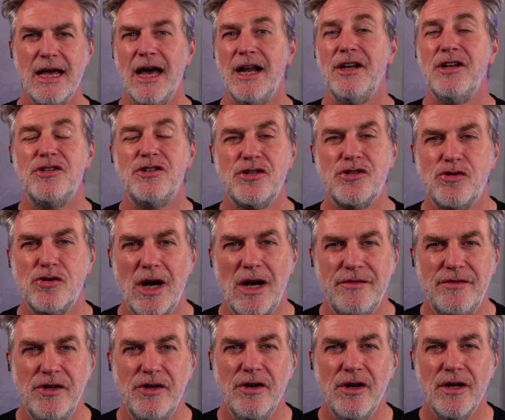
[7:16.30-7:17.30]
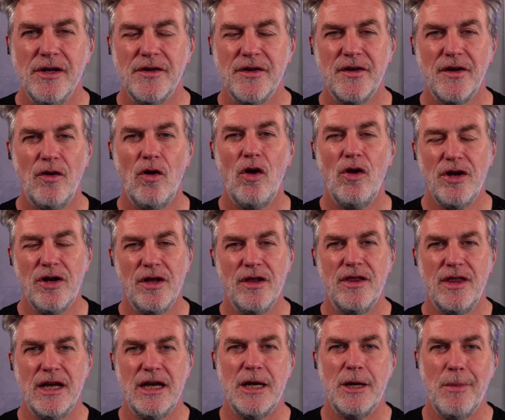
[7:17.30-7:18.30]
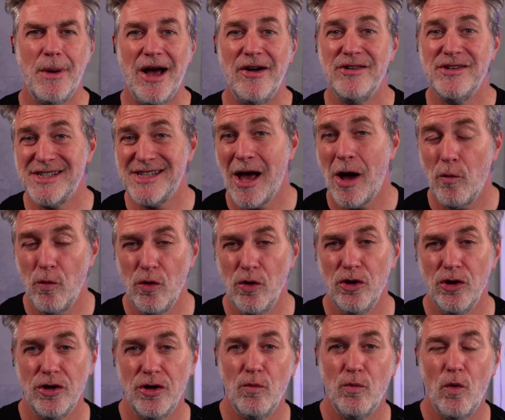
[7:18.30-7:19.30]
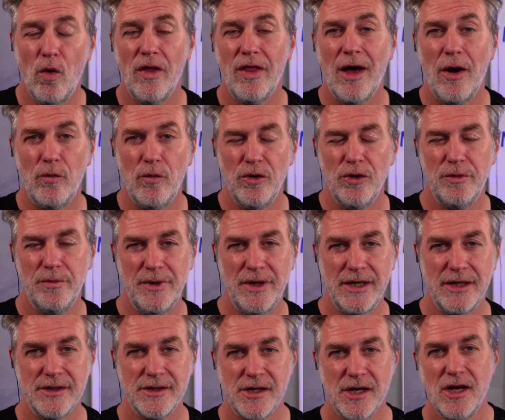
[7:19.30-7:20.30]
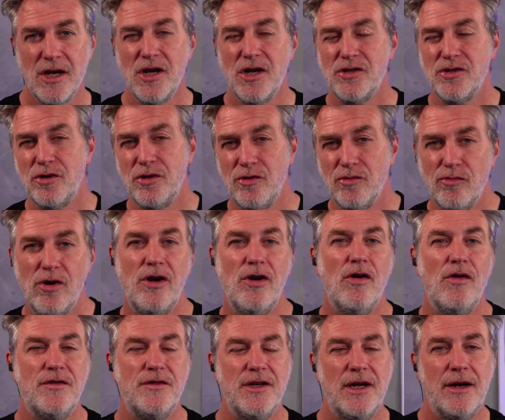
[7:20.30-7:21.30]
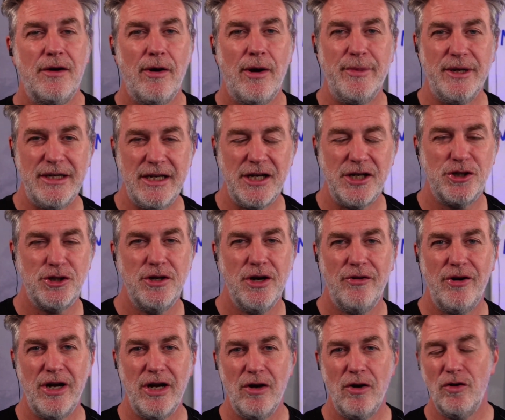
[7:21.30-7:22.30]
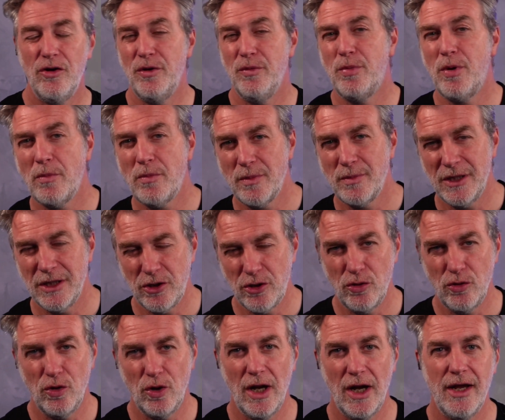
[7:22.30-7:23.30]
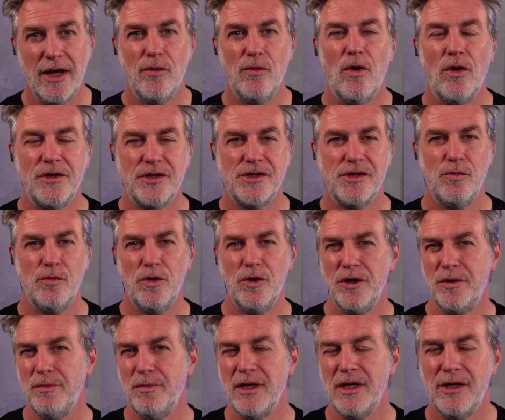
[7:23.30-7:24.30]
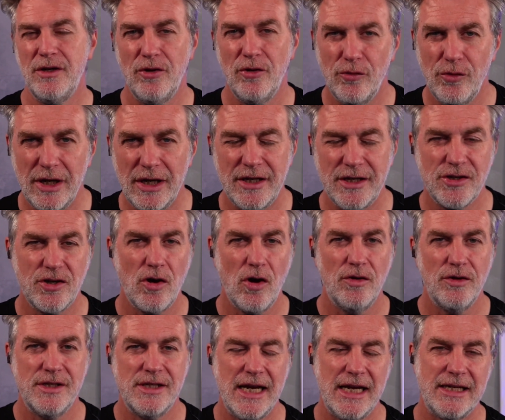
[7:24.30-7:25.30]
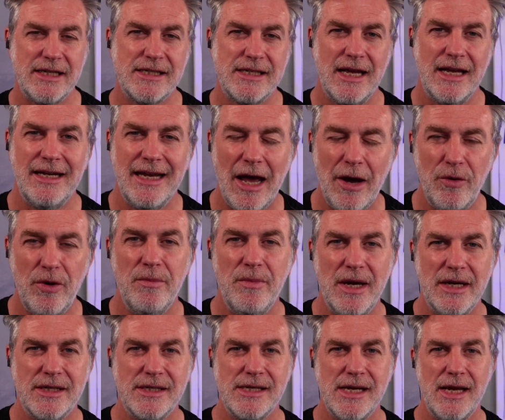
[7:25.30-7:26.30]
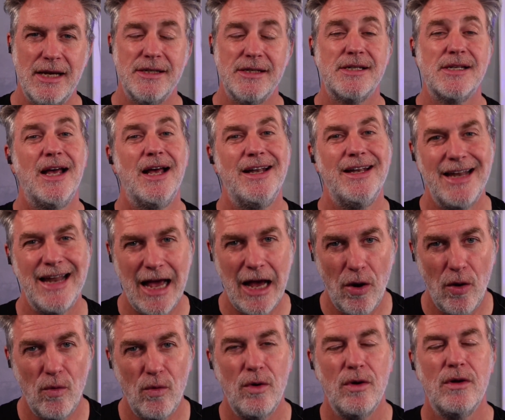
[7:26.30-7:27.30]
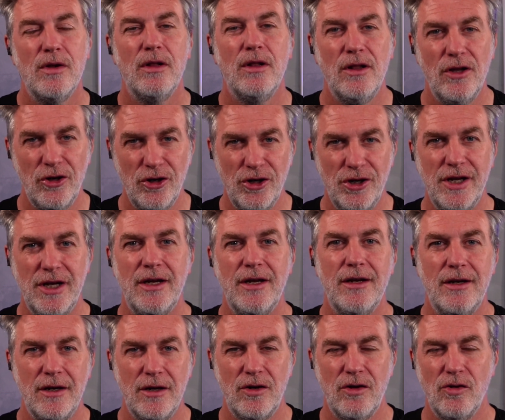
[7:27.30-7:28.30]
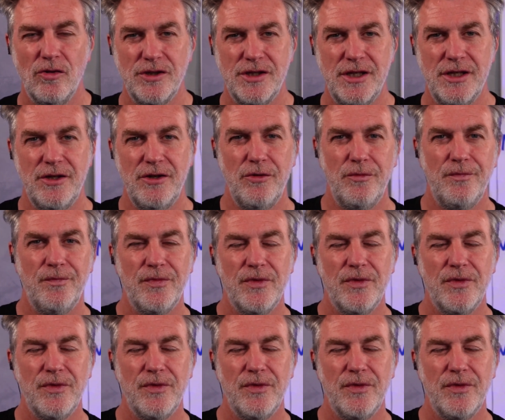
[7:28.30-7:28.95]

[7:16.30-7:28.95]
and it just drives you nuts. And all you can think about is that word and what that word means. So you run off to grab a dictionary, or you probably Google it. What does the word mean? You read its context. Now it makes sense, and now learning can continue.